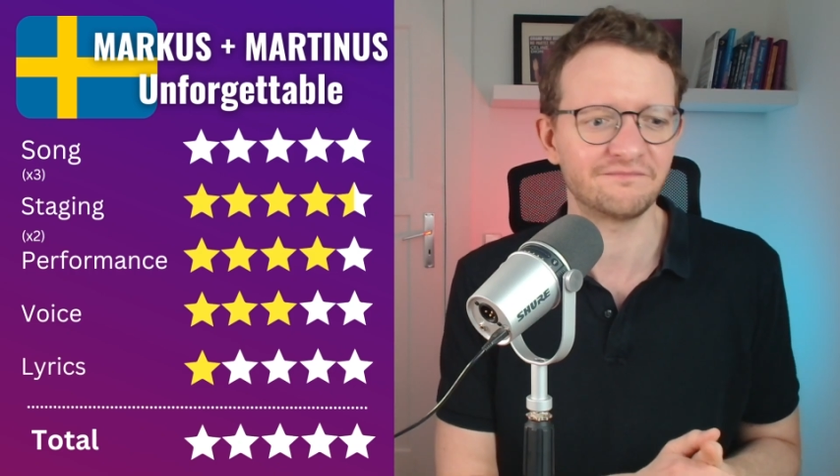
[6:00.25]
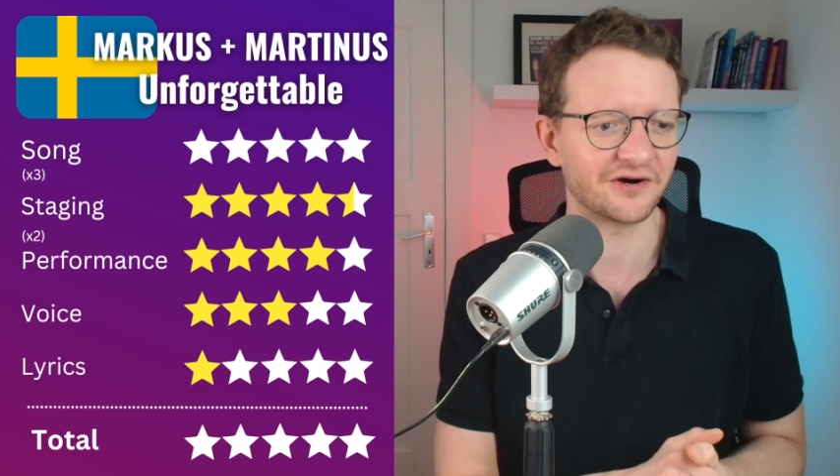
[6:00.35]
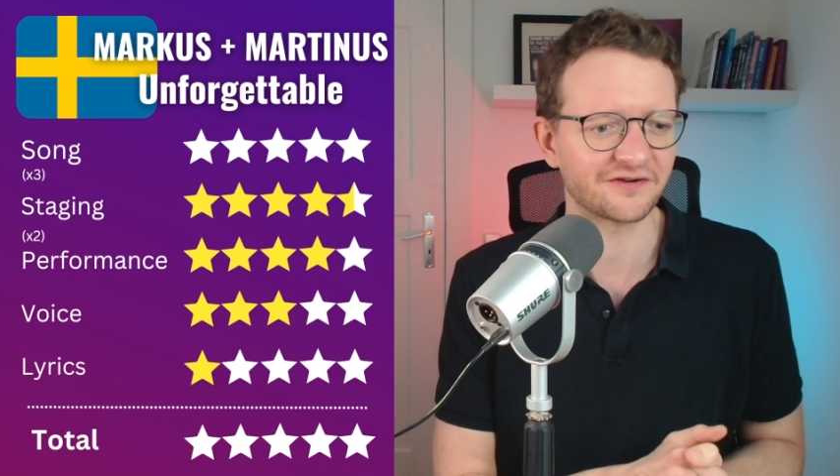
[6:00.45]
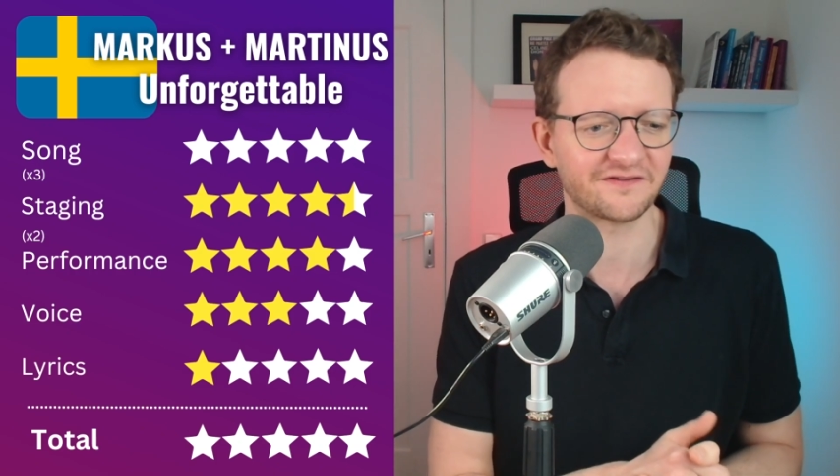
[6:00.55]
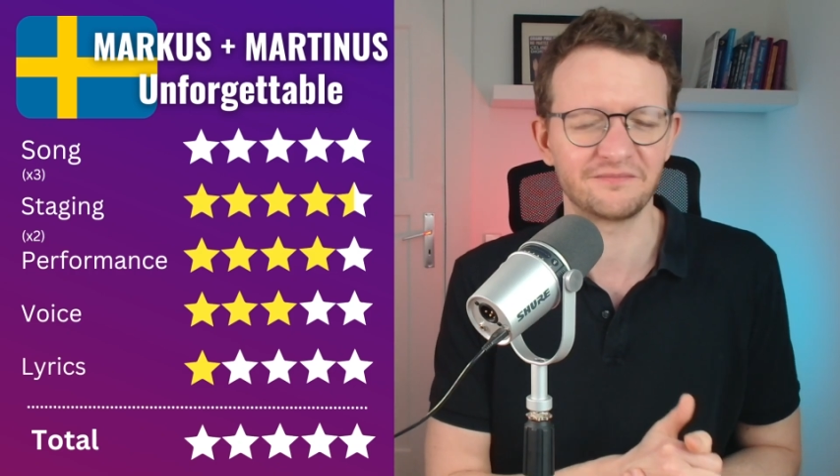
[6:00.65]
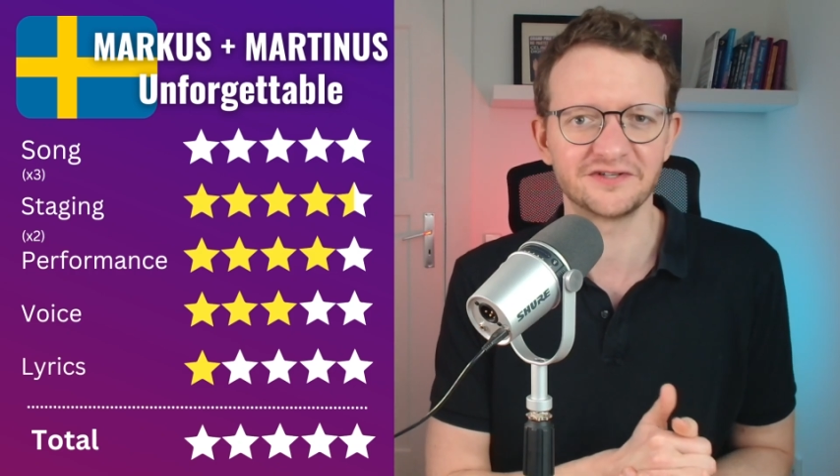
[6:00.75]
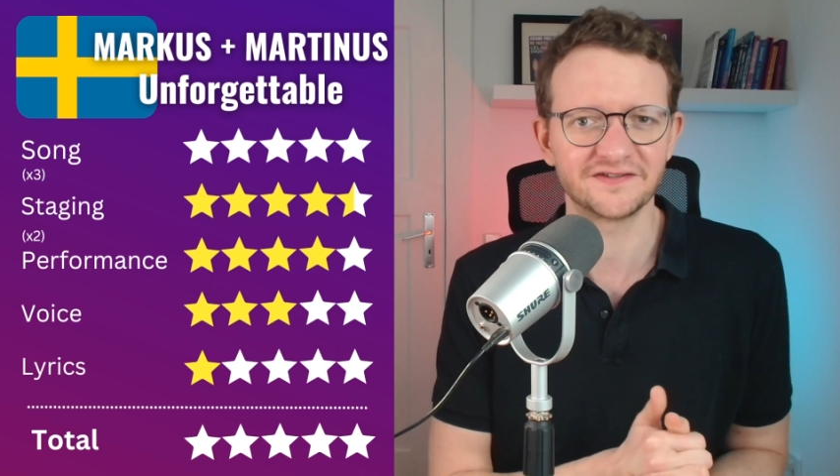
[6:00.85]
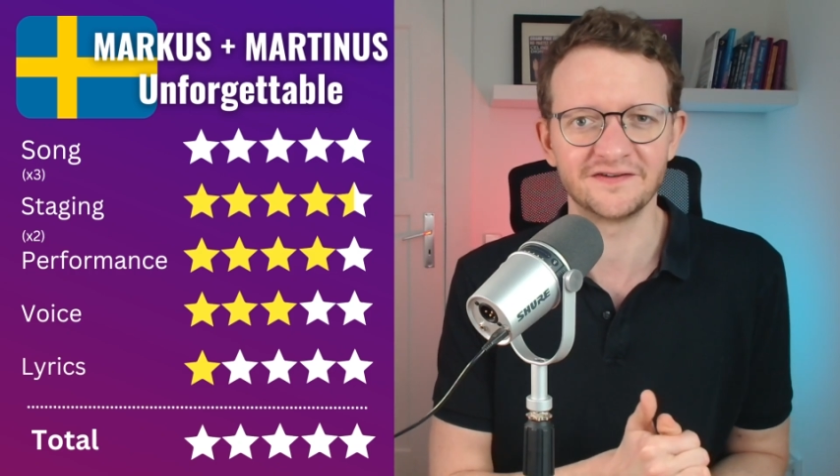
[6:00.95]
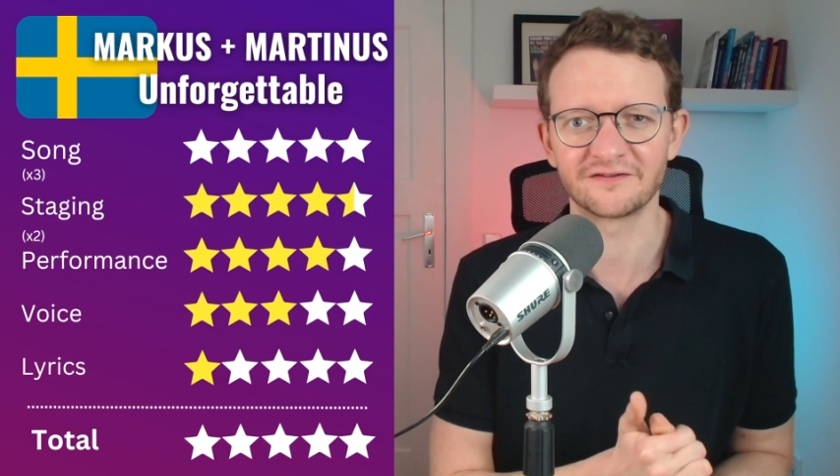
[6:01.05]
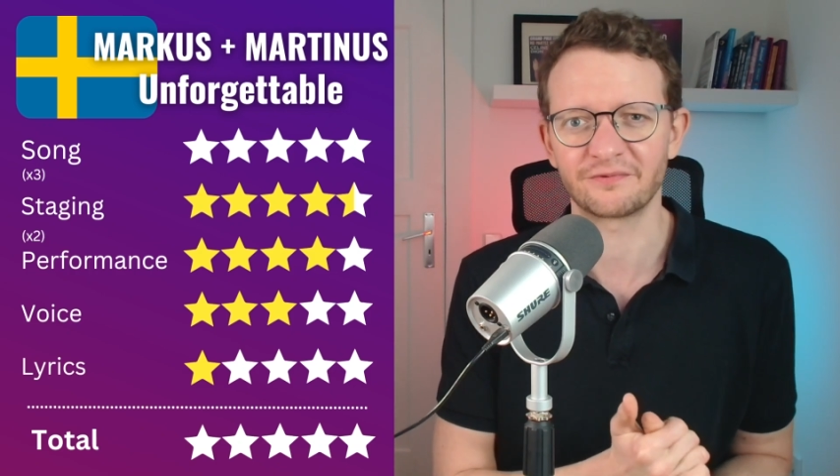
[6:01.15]
Marcus and
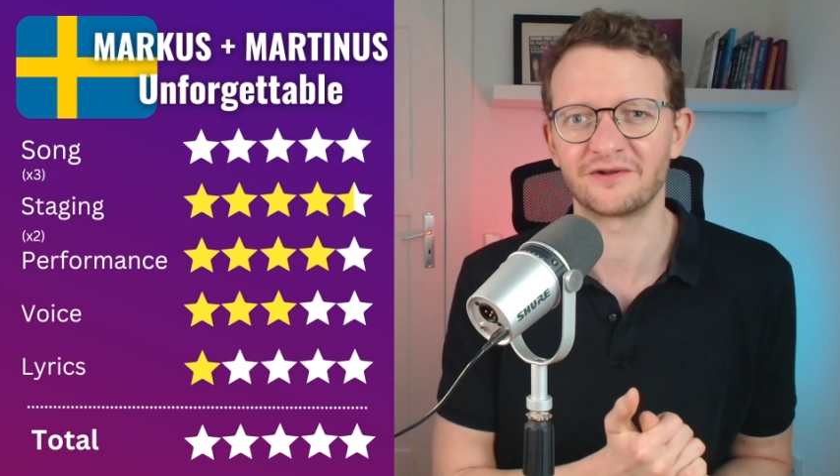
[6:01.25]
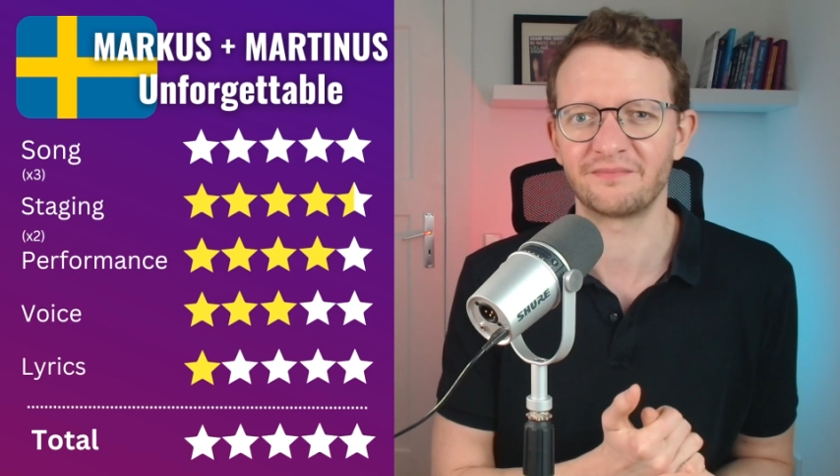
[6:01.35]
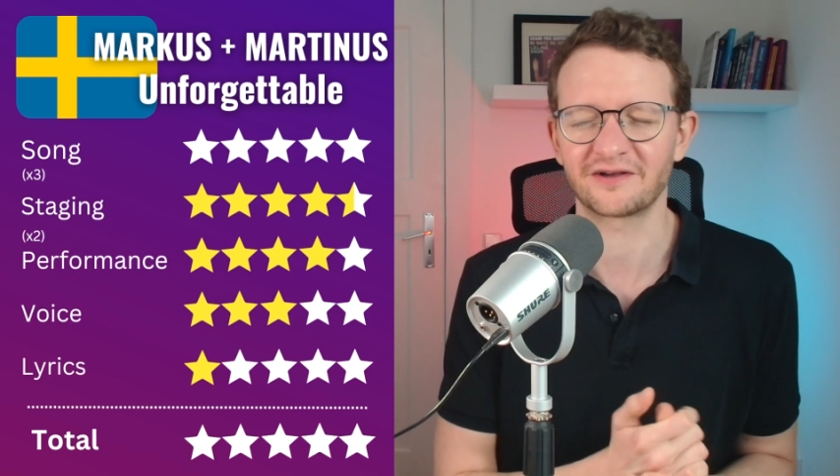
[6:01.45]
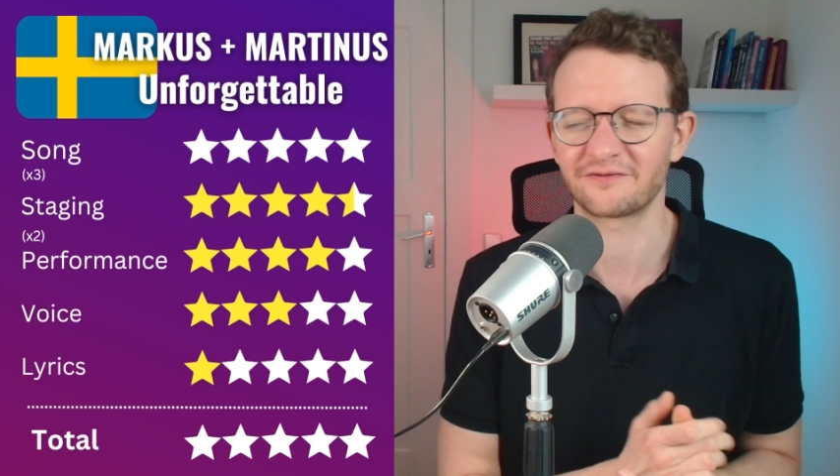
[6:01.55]
Martinus, when the Backstreet